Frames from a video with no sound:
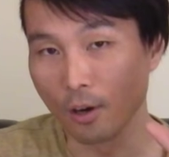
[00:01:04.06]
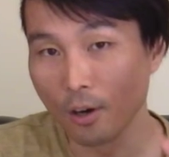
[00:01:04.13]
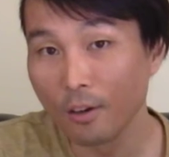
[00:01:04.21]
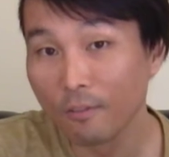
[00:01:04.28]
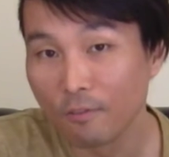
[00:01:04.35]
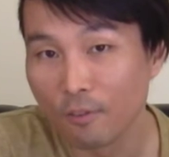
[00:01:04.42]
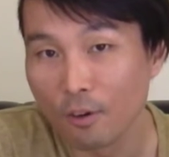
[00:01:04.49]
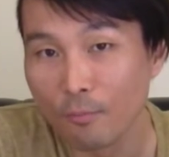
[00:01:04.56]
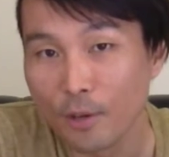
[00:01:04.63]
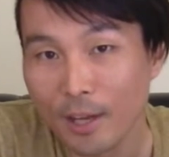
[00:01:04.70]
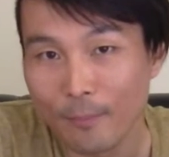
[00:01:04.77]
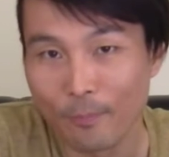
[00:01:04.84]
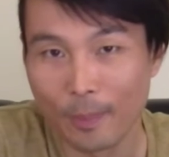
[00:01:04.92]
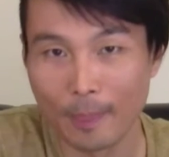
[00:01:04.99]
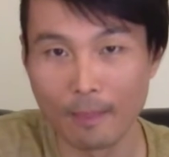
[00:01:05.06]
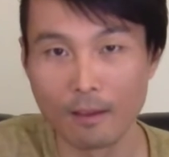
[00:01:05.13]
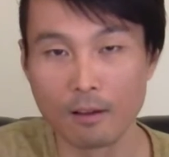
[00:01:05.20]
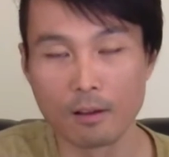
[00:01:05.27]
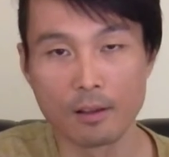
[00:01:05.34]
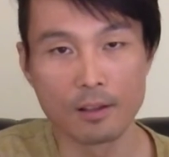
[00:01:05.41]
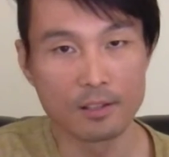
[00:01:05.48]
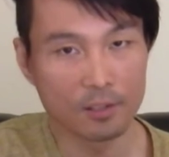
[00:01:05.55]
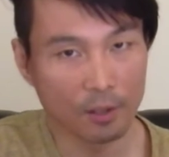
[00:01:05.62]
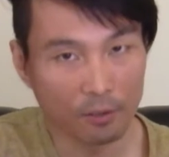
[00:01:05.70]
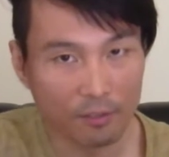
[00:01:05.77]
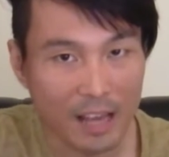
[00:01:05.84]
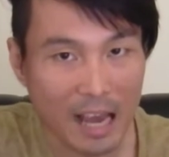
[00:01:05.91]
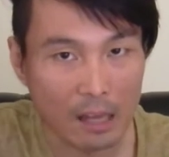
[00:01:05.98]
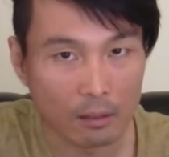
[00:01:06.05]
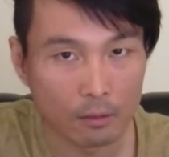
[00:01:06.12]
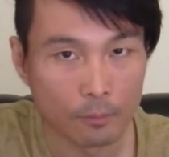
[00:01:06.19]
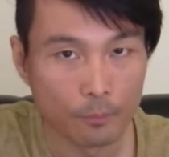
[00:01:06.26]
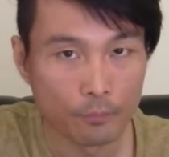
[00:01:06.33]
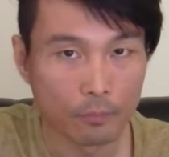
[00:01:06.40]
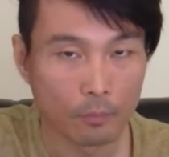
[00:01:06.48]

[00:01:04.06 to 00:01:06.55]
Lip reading: learn from it. It's not that.